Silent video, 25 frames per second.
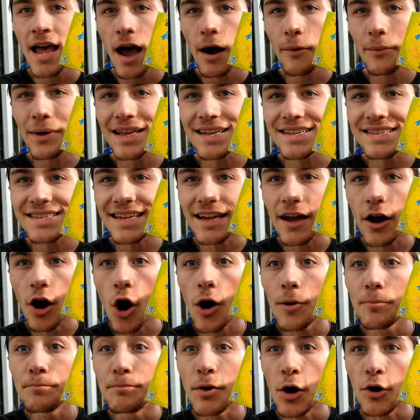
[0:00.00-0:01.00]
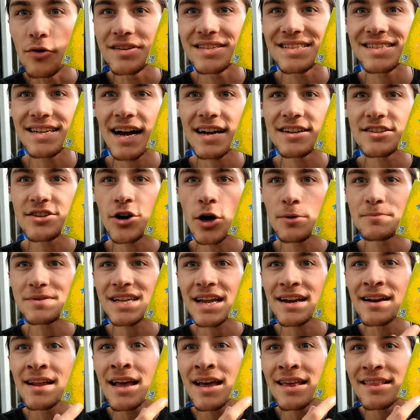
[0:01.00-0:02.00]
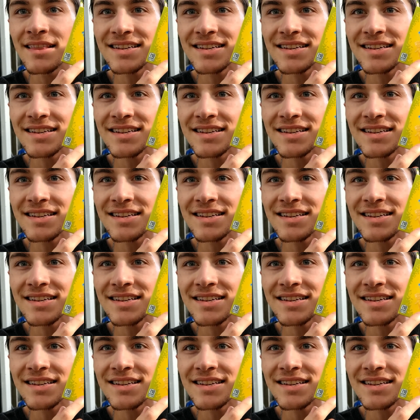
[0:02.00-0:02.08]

and we can see it on both sides, you know what I'm saying?